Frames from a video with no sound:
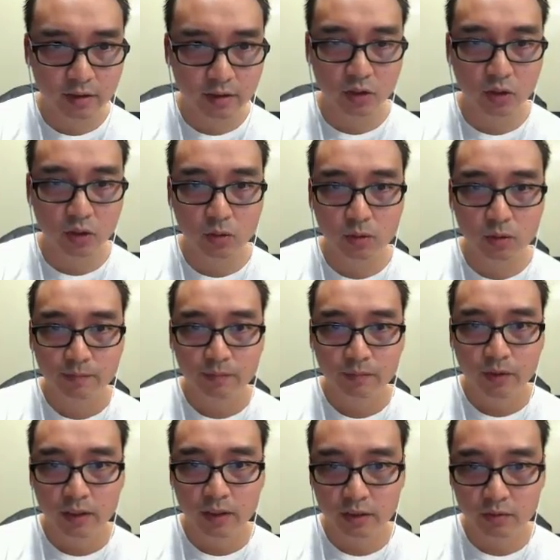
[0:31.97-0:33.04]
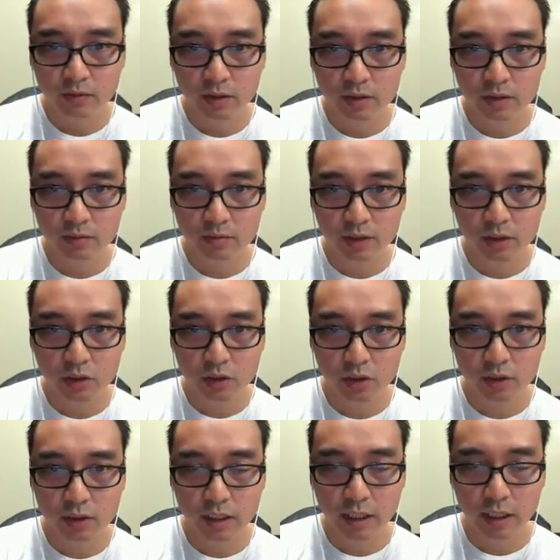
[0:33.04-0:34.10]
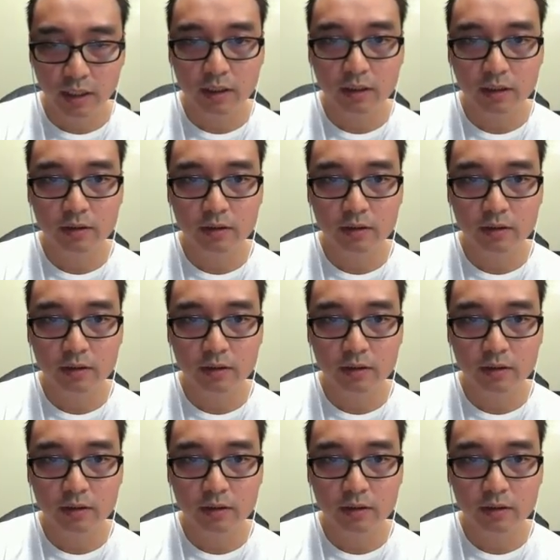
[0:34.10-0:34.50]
So I just wanted to make sure that